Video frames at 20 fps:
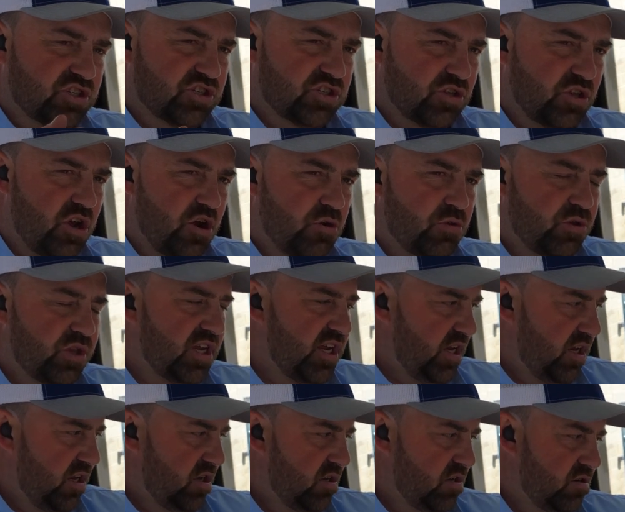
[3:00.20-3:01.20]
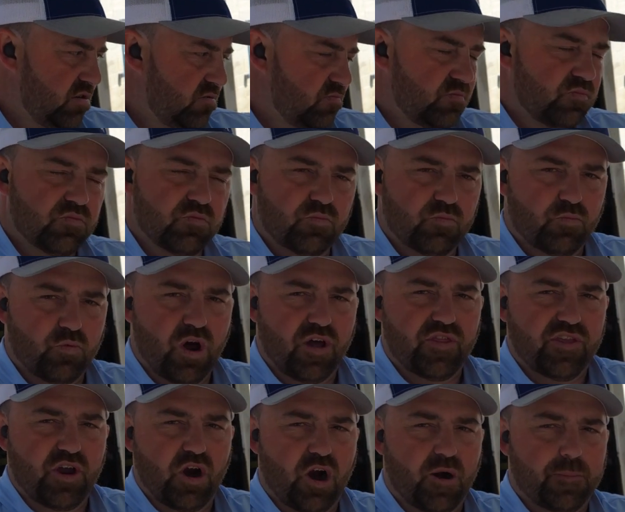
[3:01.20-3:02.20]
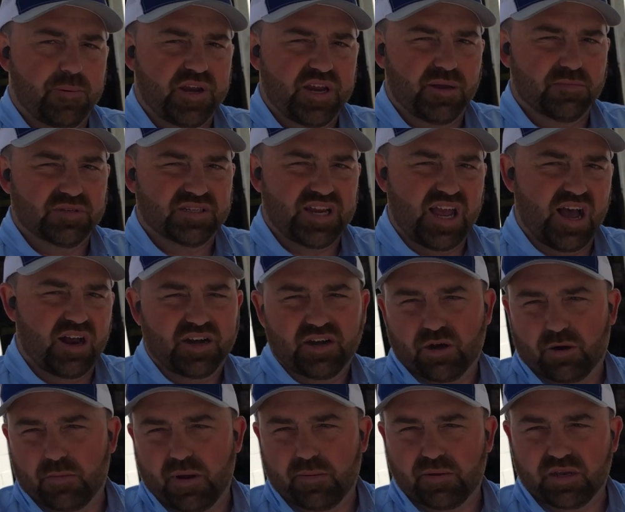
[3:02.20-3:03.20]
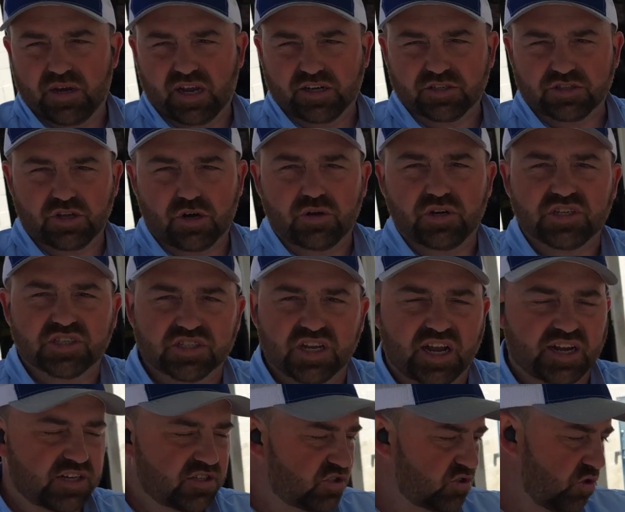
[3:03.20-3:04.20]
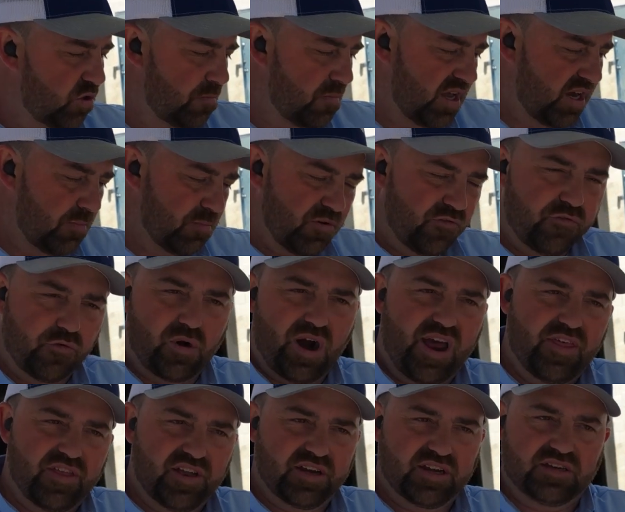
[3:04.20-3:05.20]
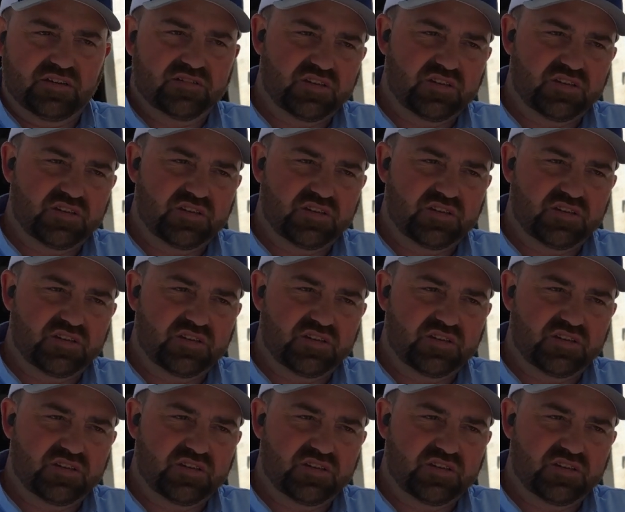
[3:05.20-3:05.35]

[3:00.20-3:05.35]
slowly run the RPMs down here in maybe the next 30 seconds to a minute before I then